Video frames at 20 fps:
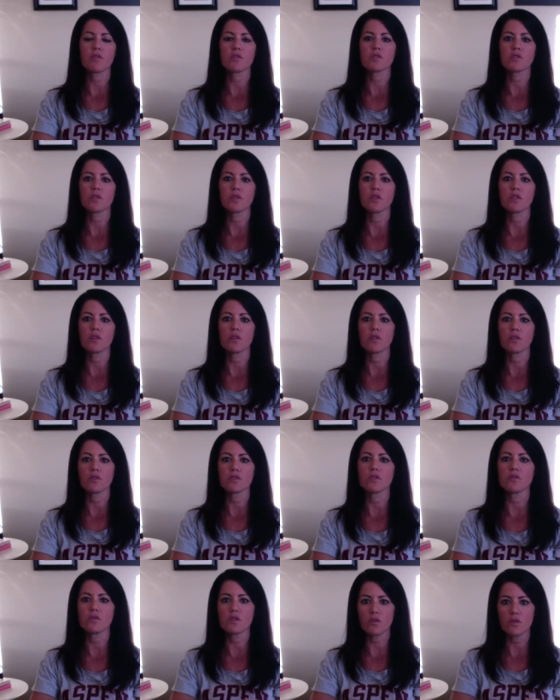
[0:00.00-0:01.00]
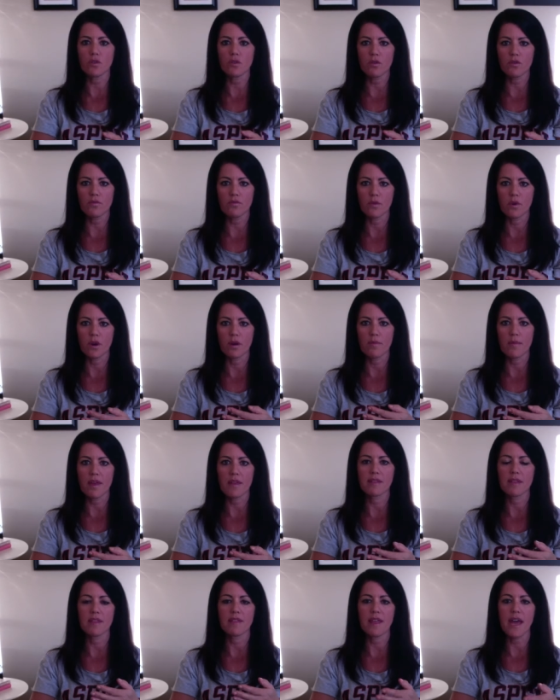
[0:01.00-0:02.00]
So you'll do the Google form,
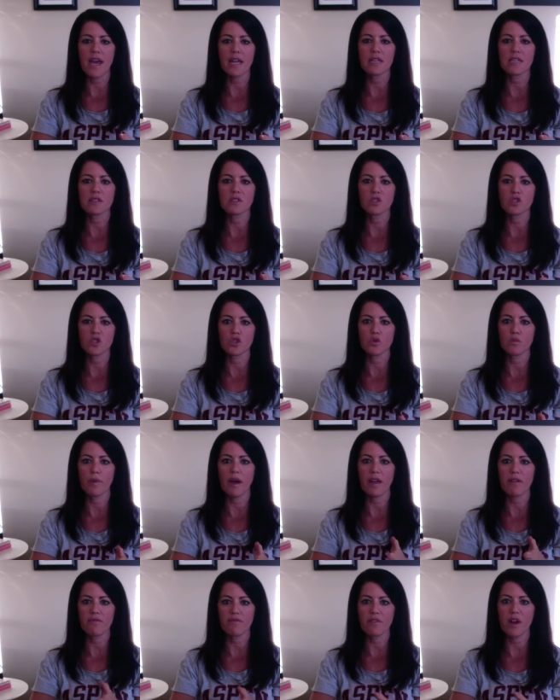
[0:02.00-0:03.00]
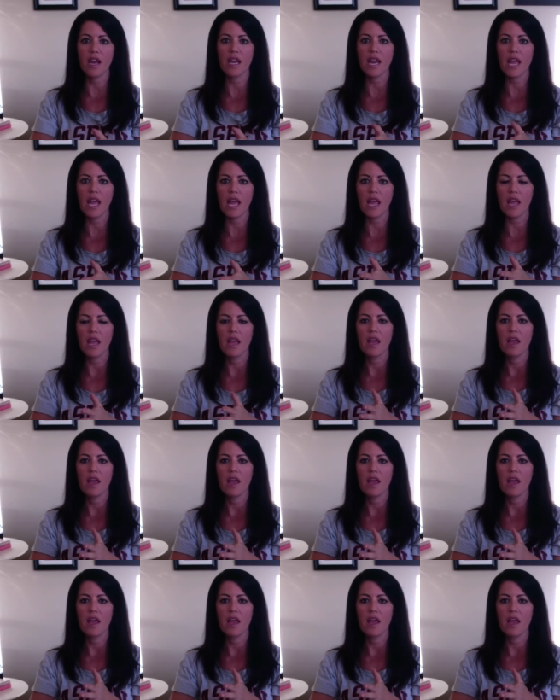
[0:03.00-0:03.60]
and then that is due by Friday,